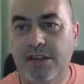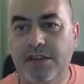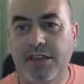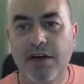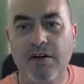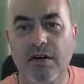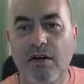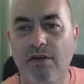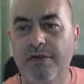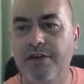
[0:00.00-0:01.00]
So
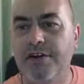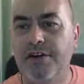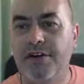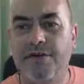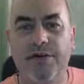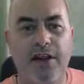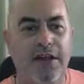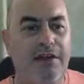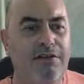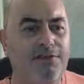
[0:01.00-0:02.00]
all of this stuff
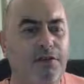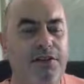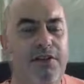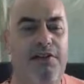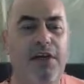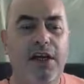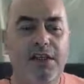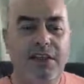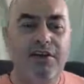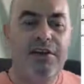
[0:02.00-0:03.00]
carries points. So
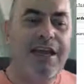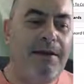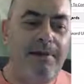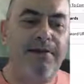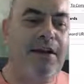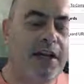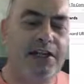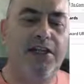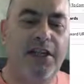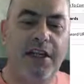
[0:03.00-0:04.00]
the
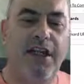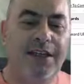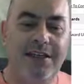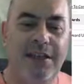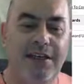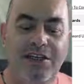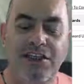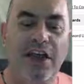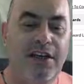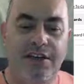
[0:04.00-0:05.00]
gamification thing
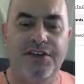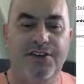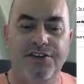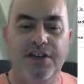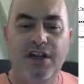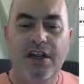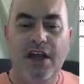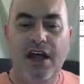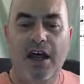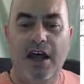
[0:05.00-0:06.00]
engenders
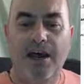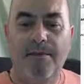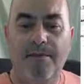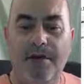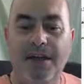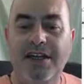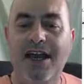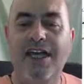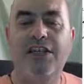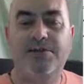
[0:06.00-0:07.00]

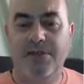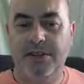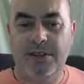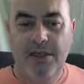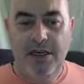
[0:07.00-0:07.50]
engagement.